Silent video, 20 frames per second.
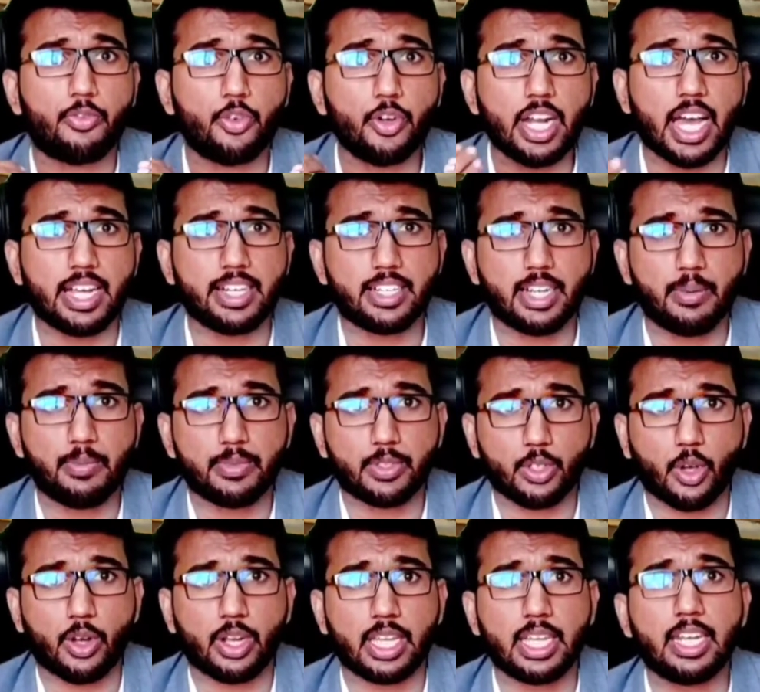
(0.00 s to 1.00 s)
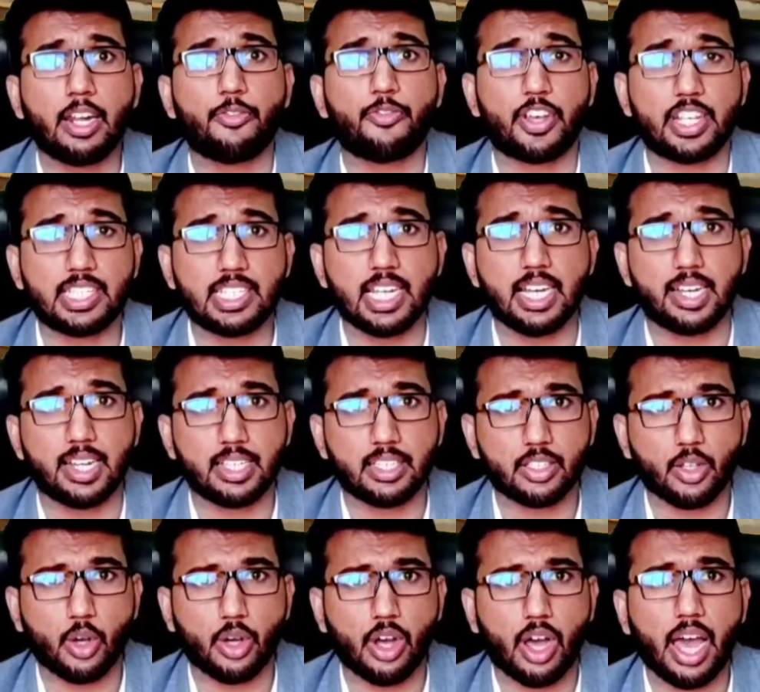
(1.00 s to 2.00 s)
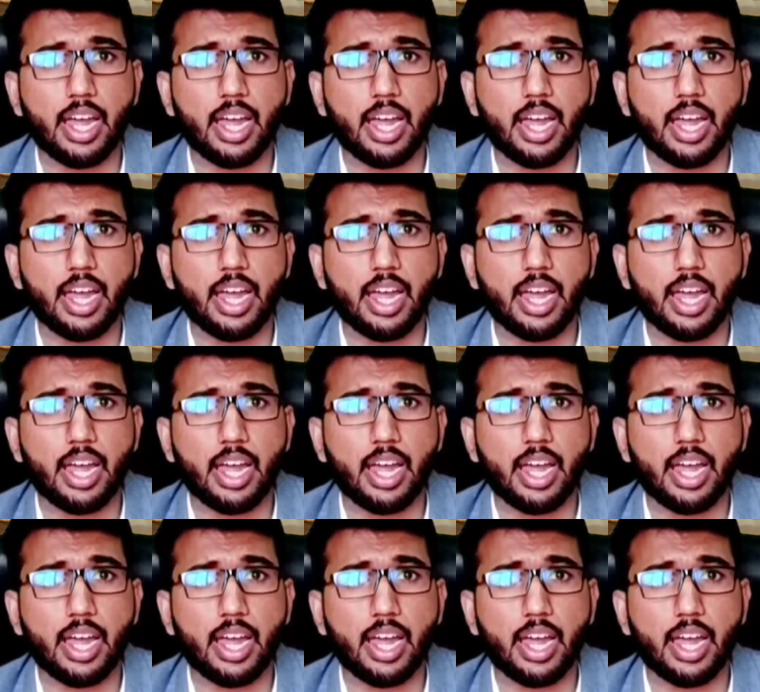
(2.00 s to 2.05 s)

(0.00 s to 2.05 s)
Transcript: food items or enough facilities,